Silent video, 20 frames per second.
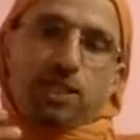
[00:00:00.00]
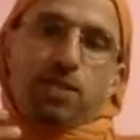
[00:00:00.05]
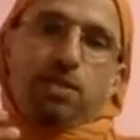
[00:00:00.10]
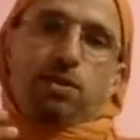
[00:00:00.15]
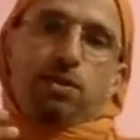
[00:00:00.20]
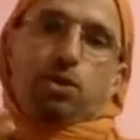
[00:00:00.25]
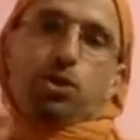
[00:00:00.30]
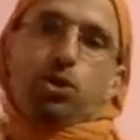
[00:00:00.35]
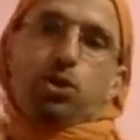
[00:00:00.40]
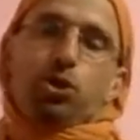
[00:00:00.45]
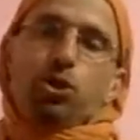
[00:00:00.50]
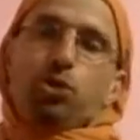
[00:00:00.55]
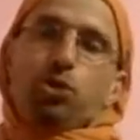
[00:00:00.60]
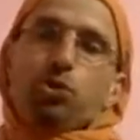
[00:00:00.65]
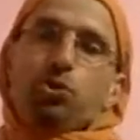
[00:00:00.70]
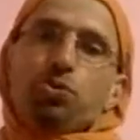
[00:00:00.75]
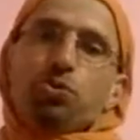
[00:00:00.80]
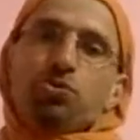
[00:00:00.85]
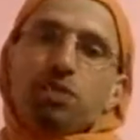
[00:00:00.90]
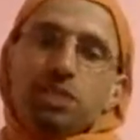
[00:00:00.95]
So you
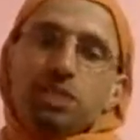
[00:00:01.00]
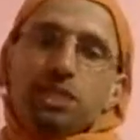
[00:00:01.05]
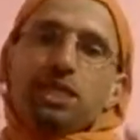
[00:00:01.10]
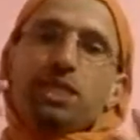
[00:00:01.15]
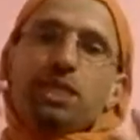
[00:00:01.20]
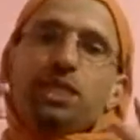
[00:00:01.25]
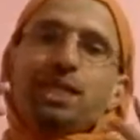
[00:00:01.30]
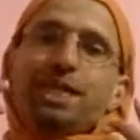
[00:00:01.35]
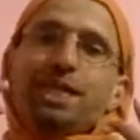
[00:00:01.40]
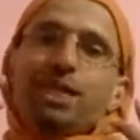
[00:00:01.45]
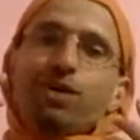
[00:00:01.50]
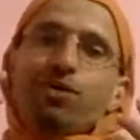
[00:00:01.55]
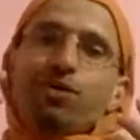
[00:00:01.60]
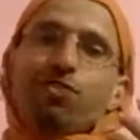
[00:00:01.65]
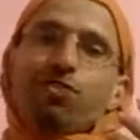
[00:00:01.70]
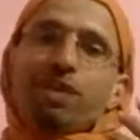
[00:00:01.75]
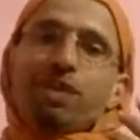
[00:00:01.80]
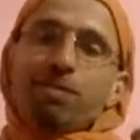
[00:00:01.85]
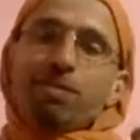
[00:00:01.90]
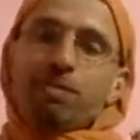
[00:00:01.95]
physically kind of
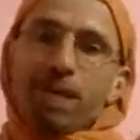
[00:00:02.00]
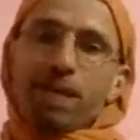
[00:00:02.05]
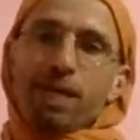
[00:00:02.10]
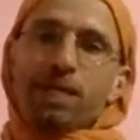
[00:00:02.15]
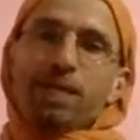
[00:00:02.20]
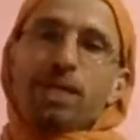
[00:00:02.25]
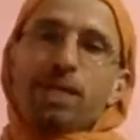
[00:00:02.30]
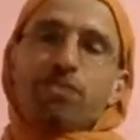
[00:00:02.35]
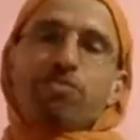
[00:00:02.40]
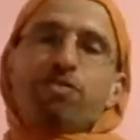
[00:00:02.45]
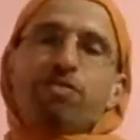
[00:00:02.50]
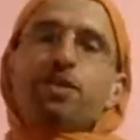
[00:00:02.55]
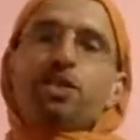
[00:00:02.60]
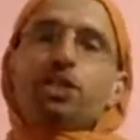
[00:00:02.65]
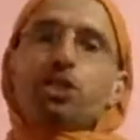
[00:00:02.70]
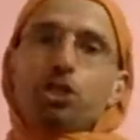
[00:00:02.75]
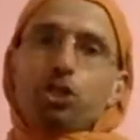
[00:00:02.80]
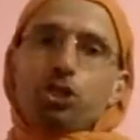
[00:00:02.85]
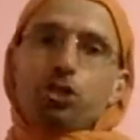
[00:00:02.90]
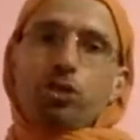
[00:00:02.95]
can make an effort
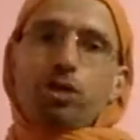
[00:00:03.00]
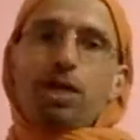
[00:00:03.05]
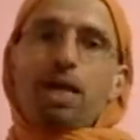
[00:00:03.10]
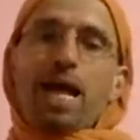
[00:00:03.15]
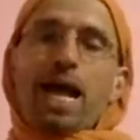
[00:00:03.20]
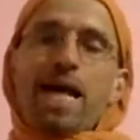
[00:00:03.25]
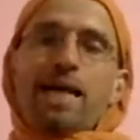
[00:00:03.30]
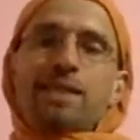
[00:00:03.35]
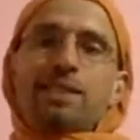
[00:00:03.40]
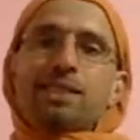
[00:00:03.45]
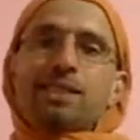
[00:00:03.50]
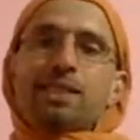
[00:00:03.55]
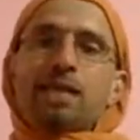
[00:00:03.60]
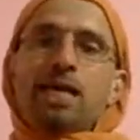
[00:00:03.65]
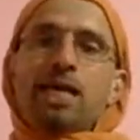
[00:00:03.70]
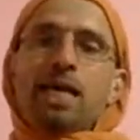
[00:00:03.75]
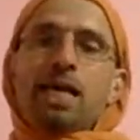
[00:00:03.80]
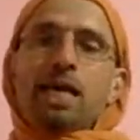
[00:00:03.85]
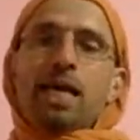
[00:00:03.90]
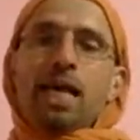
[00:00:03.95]
to relax.
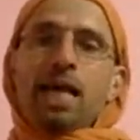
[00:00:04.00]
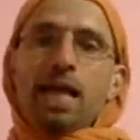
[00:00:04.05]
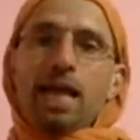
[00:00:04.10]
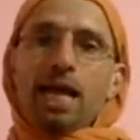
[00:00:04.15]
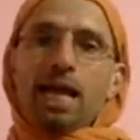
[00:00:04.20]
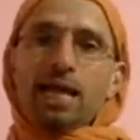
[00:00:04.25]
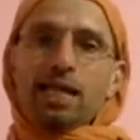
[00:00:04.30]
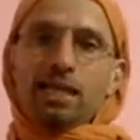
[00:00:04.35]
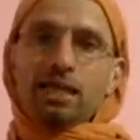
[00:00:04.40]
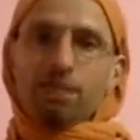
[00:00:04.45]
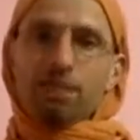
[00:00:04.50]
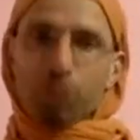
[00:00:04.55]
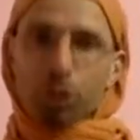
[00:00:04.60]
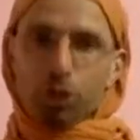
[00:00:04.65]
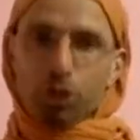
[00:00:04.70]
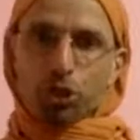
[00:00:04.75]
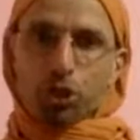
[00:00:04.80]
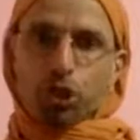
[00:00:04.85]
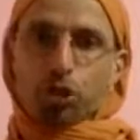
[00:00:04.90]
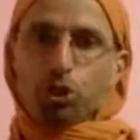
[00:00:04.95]
And I'm going to
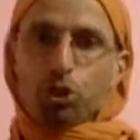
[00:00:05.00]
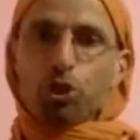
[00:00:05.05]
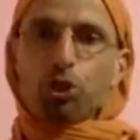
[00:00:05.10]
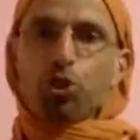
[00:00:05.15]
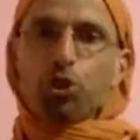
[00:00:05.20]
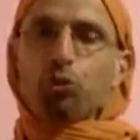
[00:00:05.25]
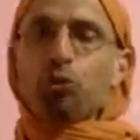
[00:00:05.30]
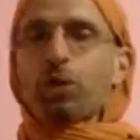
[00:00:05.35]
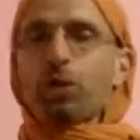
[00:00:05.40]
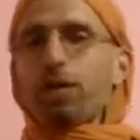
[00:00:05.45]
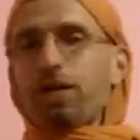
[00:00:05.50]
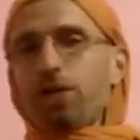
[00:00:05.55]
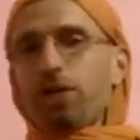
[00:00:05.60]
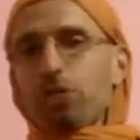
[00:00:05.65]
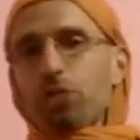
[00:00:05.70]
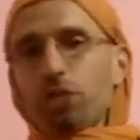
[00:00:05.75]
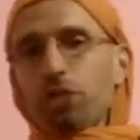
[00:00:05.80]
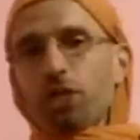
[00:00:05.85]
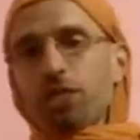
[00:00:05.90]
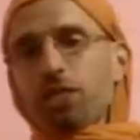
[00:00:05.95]
show you
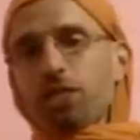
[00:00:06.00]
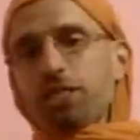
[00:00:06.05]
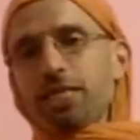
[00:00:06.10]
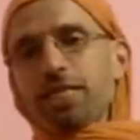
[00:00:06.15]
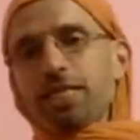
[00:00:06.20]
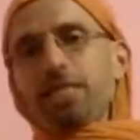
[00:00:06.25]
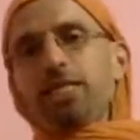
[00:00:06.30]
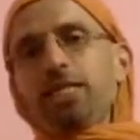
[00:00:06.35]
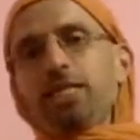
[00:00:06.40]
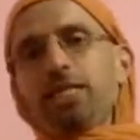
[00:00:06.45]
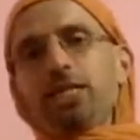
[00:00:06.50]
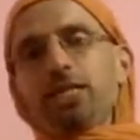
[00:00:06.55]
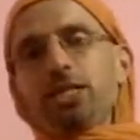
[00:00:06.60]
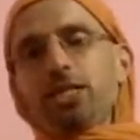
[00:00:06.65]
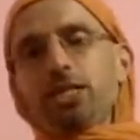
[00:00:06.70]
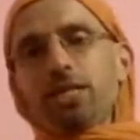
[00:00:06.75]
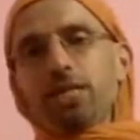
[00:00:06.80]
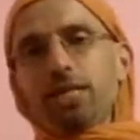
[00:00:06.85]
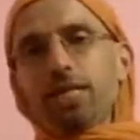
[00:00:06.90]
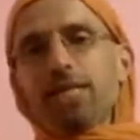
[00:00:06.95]
one technique
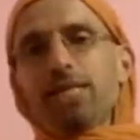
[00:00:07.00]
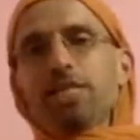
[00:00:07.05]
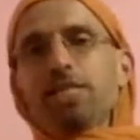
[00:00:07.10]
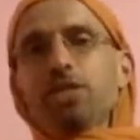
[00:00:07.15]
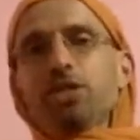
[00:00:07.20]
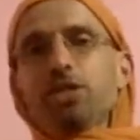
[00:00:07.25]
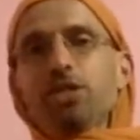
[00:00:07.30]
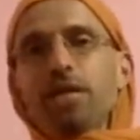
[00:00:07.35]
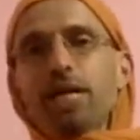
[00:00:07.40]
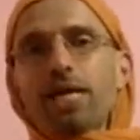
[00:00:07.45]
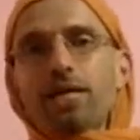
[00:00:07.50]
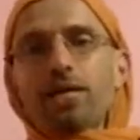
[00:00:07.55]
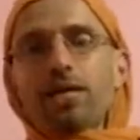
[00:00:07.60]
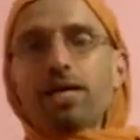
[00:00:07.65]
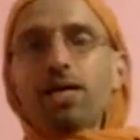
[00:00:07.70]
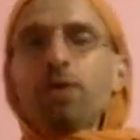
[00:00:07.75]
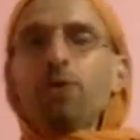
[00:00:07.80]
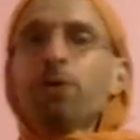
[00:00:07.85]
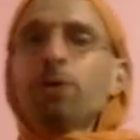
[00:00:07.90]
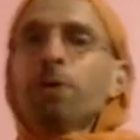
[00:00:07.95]
related to that
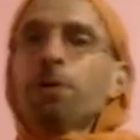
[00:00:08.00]
now.